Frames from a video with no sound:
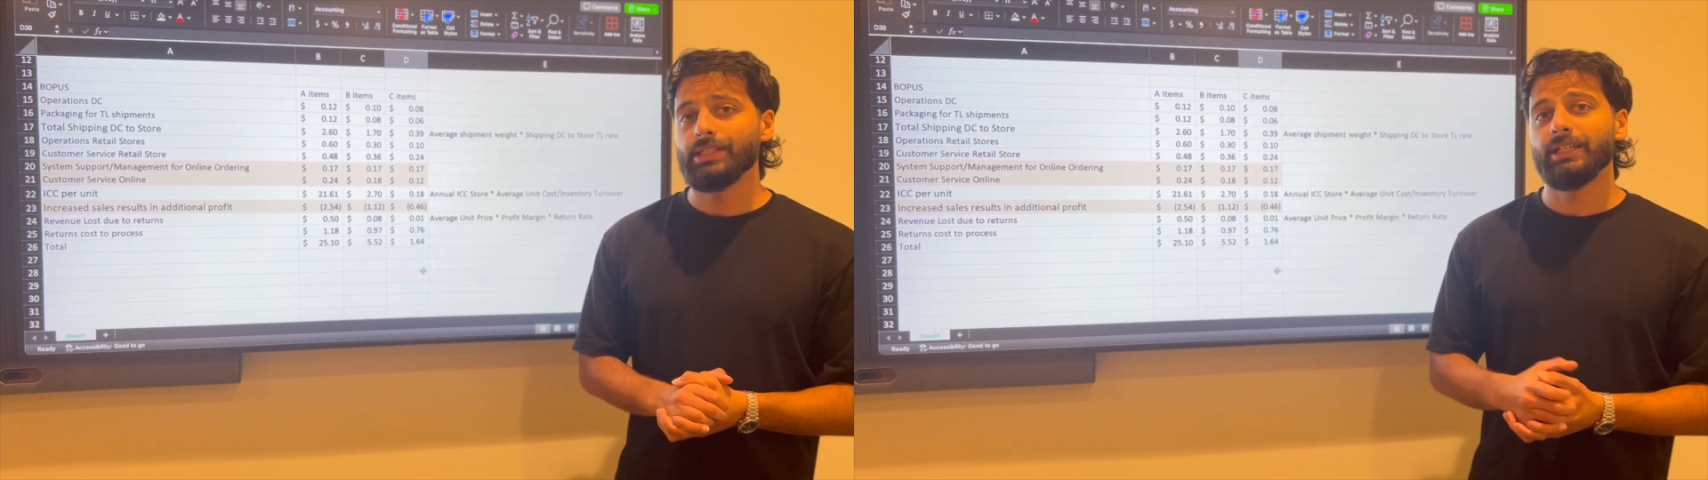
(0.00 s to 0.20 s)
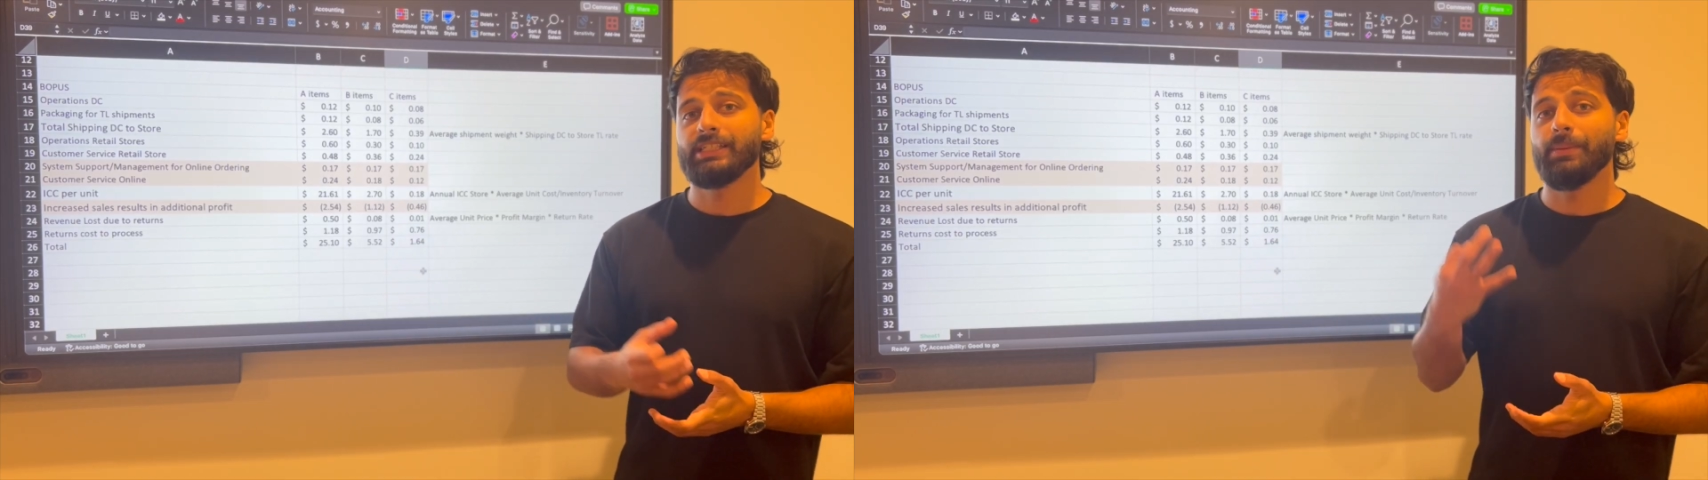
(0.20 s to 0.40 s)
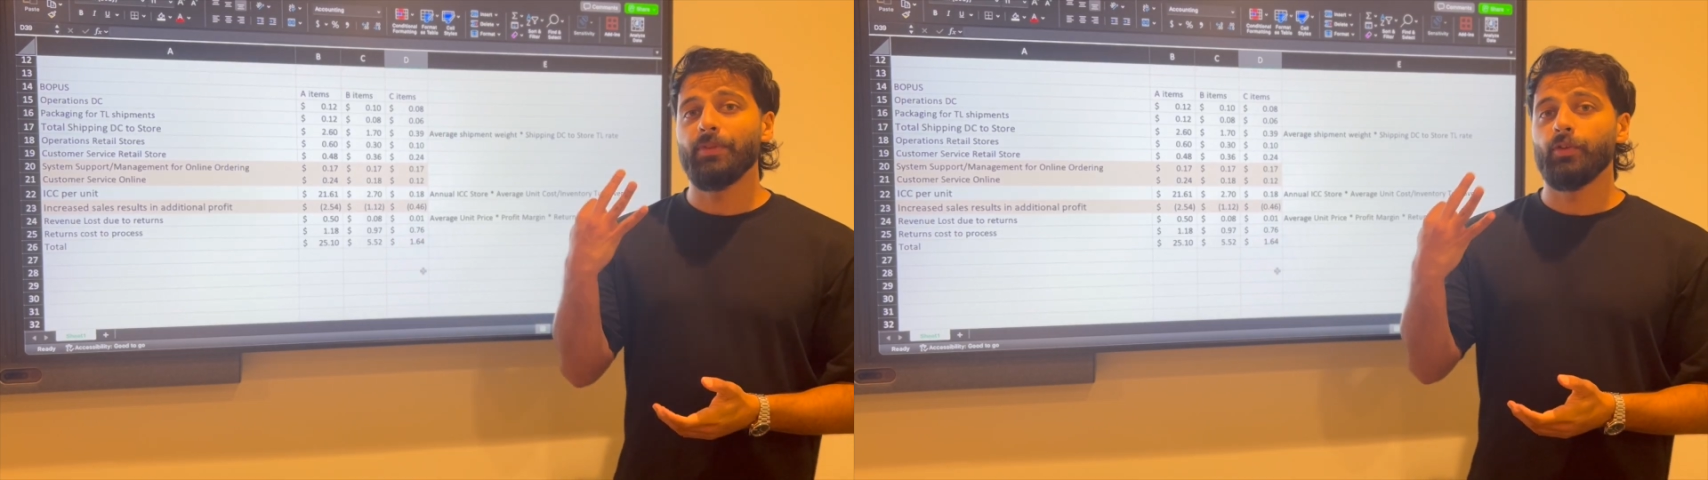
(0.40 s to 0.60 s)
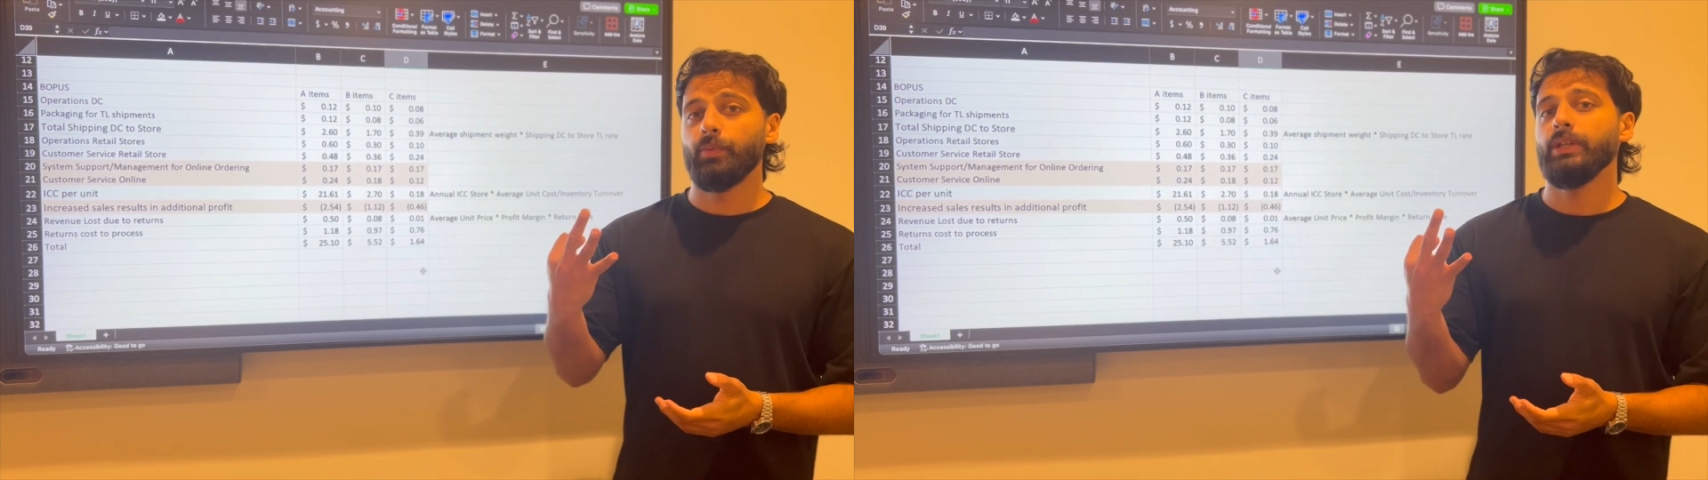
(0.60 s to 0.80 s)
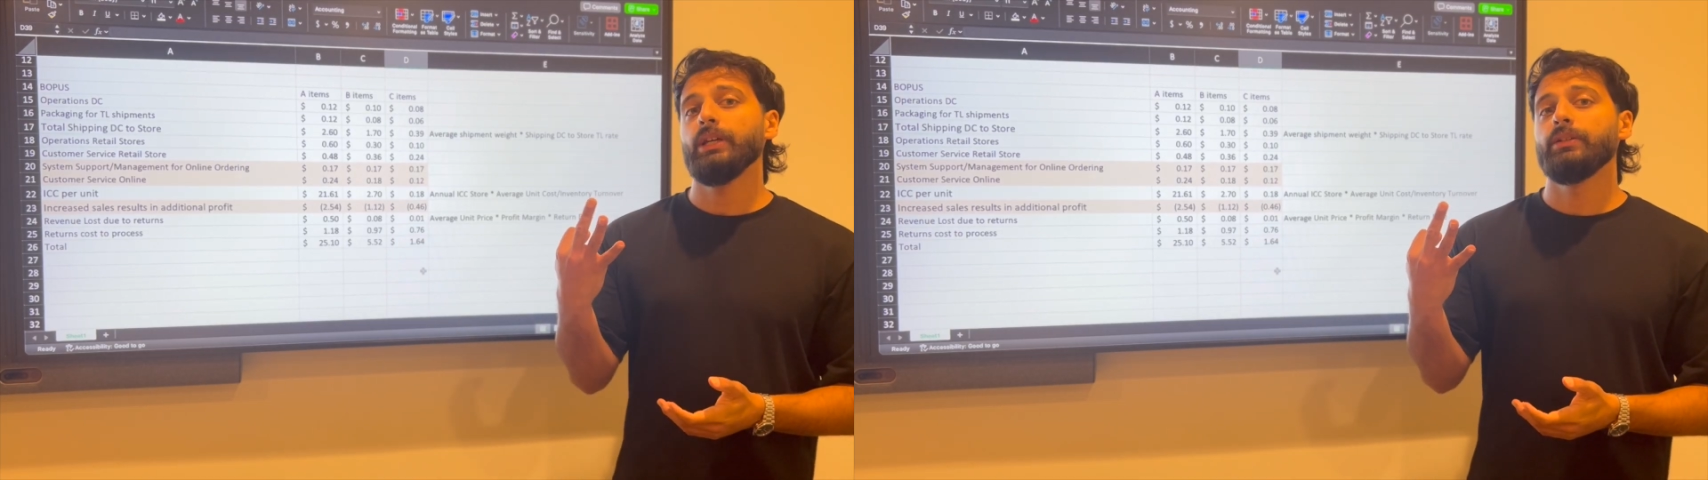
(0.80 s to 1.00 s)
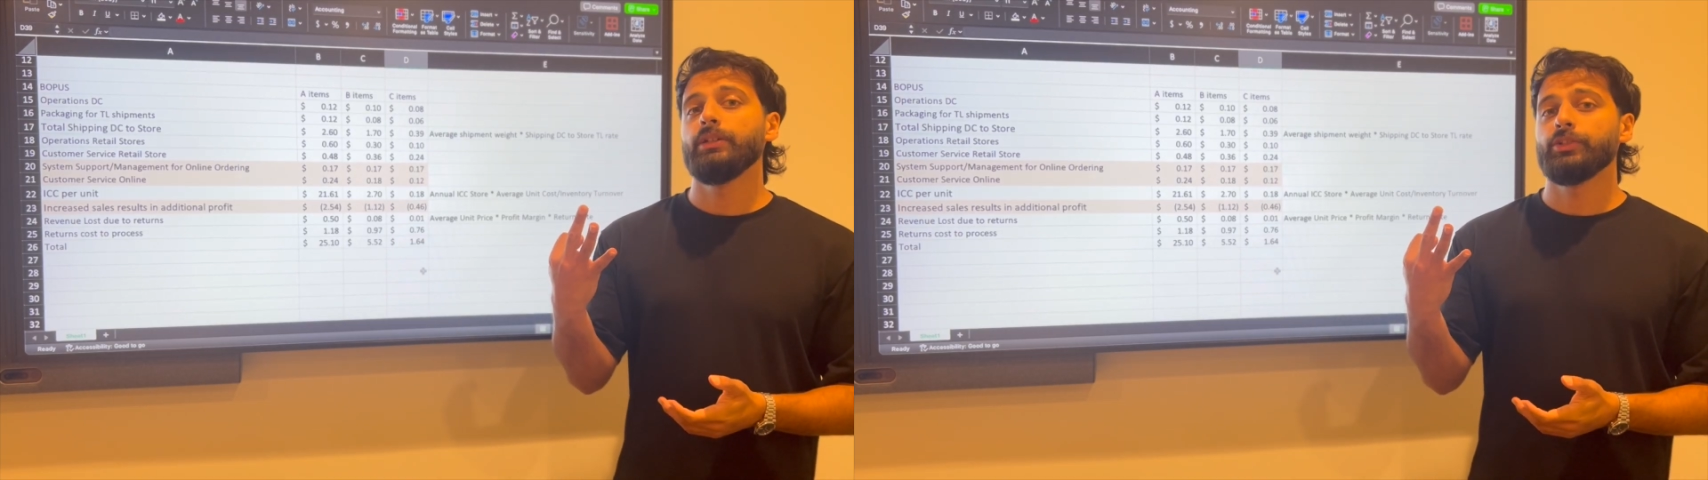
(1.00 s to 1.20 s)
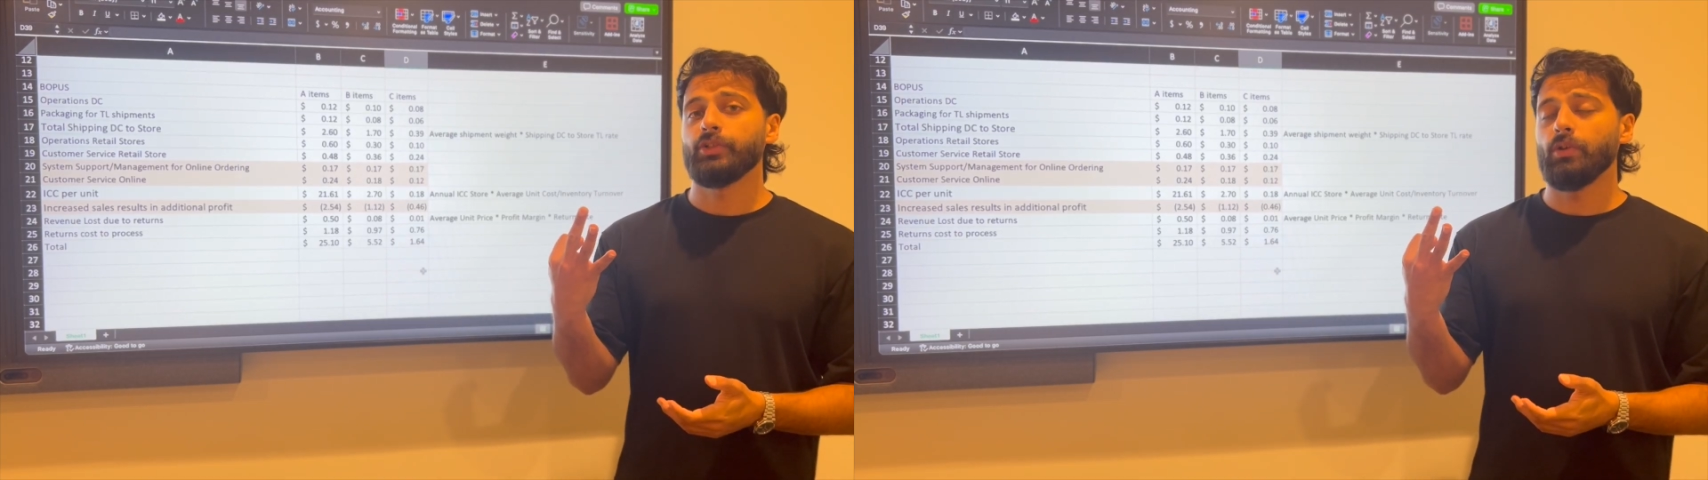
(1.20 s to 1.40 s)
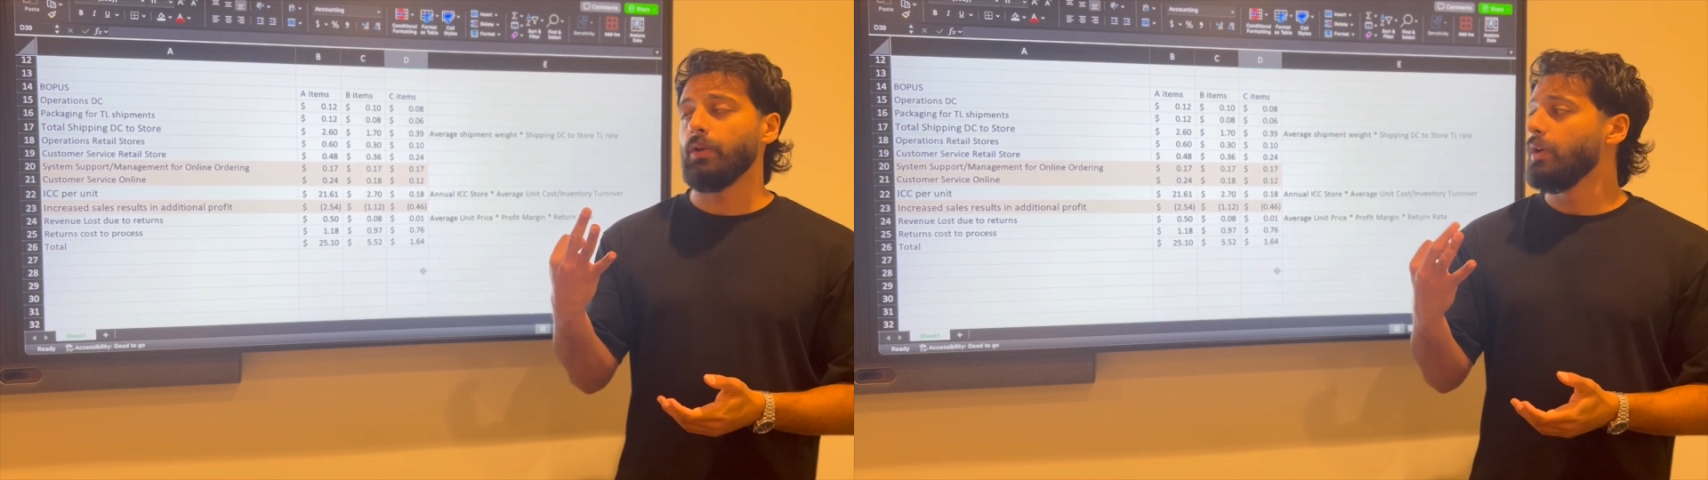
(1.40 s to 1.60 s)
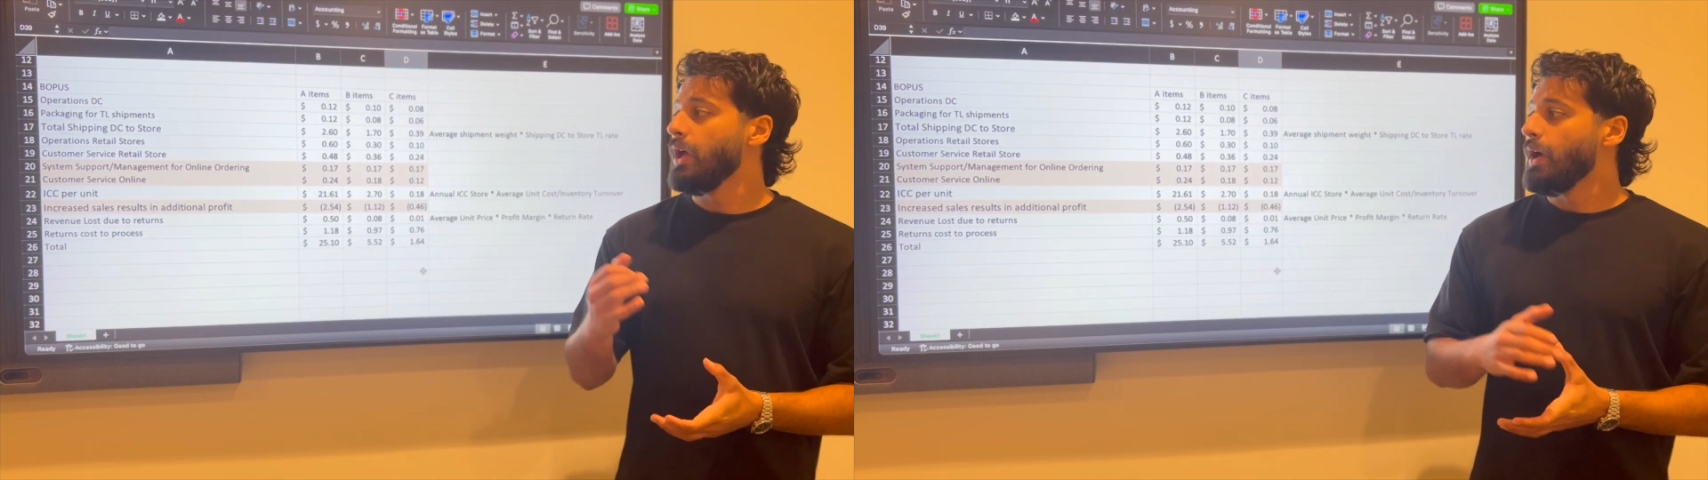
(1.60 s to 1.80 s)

except 3 additional,